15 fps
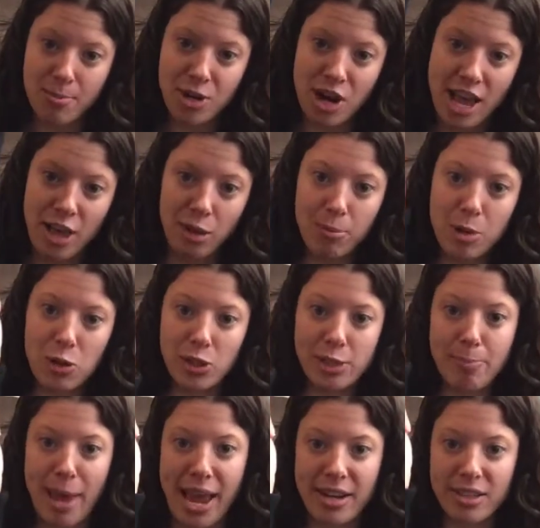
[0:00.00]
your elbow is
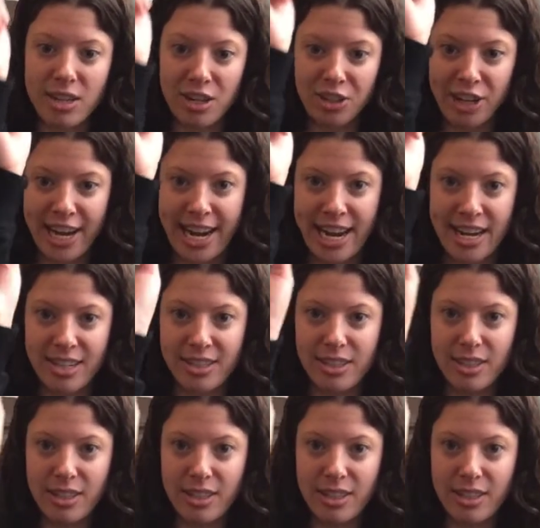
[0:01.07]
bent on your hand,